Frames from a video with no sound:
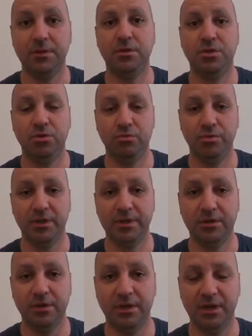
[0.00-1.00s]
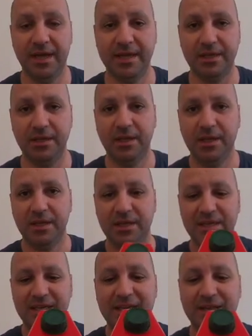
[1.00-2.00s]
You're really gonna like
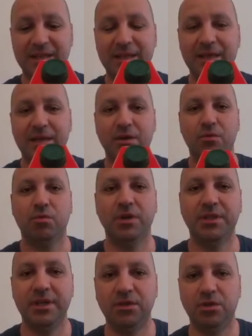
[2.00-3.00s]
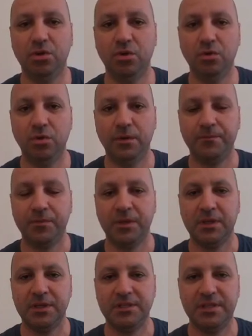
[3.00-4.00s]
it. What they do
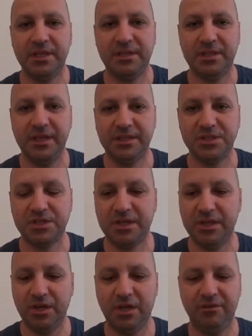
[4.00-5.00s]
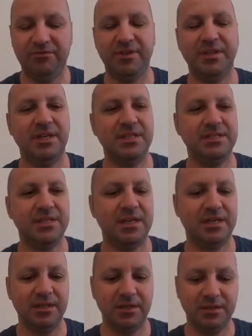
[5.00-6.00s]
is they take the skin off and they
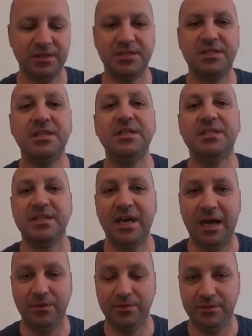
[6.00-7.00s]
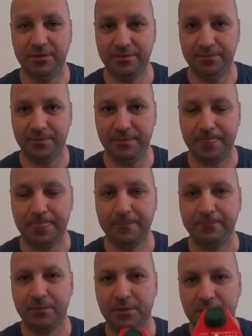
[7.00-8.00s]
take the seeds out
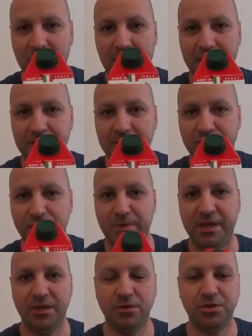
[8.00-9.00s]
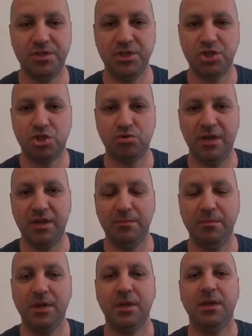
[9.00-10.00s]
of their tomatoes. They strain
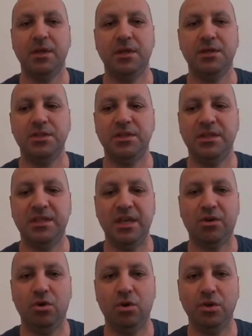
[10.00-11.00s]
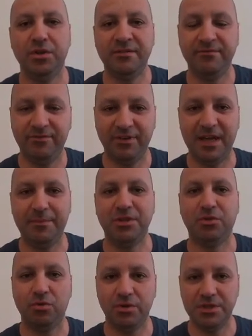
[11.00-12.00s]
them. They take all the
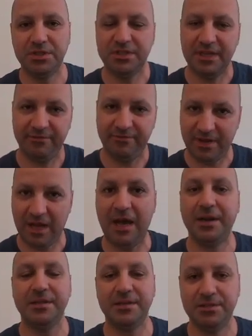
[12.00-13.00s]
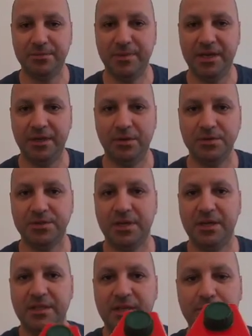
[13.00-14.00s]
inflammatory stuff out of the tomatoes
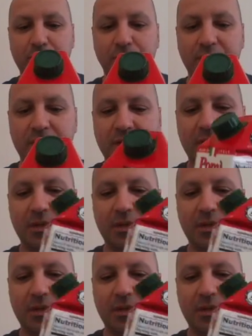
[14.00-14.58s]
and they put it